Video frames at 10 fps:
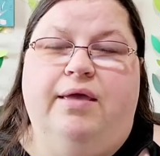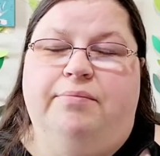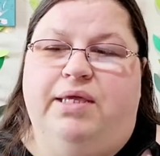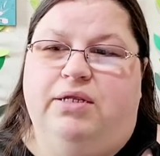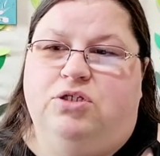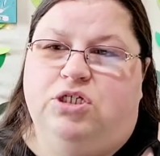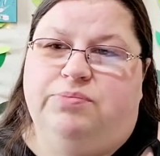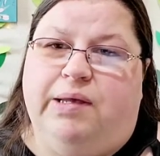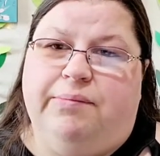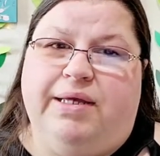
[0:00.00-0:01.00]
be just
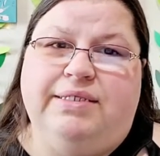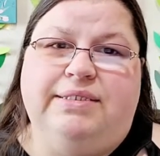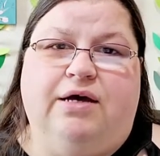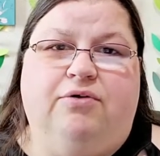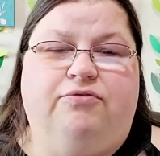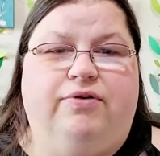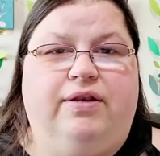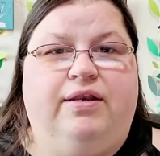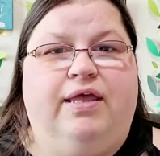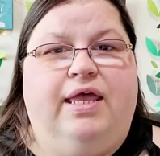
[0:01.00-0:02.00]
by myself
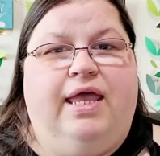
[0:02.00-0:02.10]
and